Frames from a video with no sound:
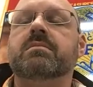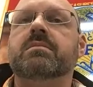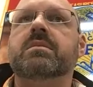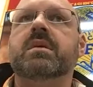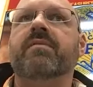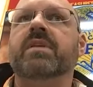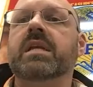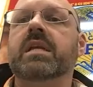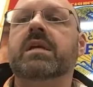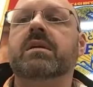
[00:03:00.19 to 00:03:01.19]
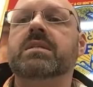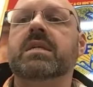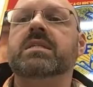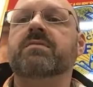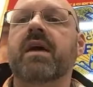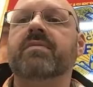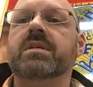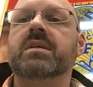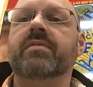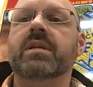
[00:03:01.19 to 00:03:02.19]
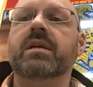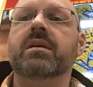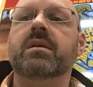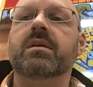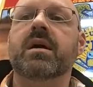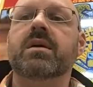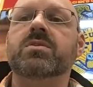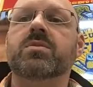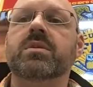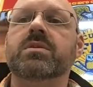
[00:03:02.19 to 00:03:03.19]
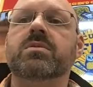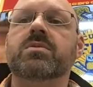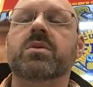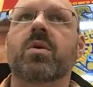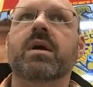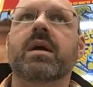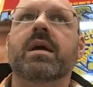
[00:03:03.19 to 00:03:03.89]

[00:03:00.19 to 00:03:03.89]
65 to 70 students. So